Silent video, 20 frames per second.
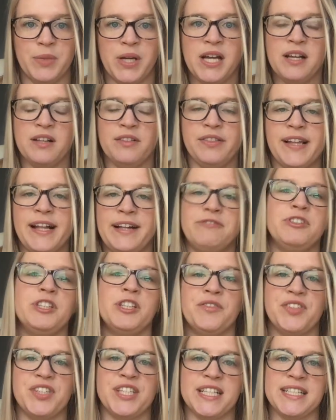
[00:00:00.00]
level
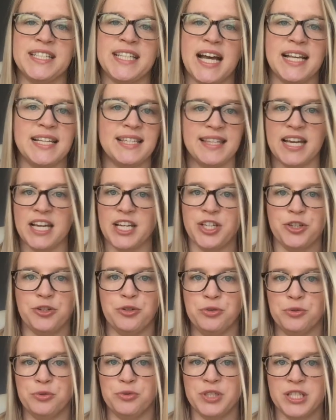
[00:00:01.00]
of success that
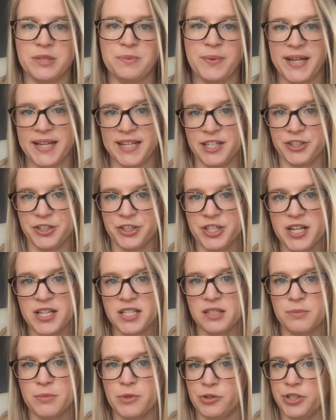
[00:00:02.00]
you displayed in your
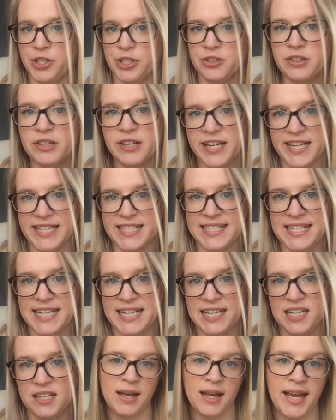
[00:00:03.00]
testimonial case
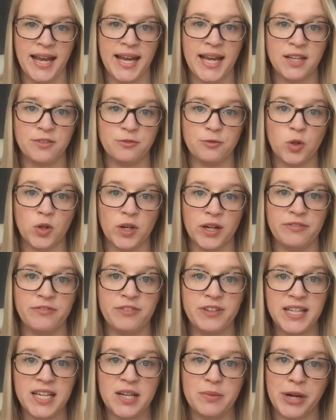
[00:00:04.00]
study. And for
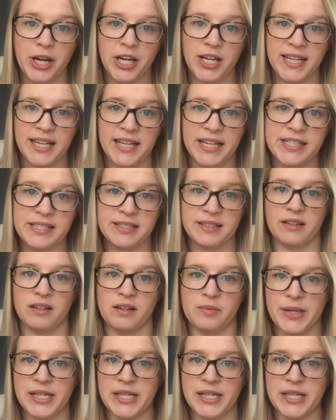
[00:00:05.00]
affiliate marketing, it's a little bit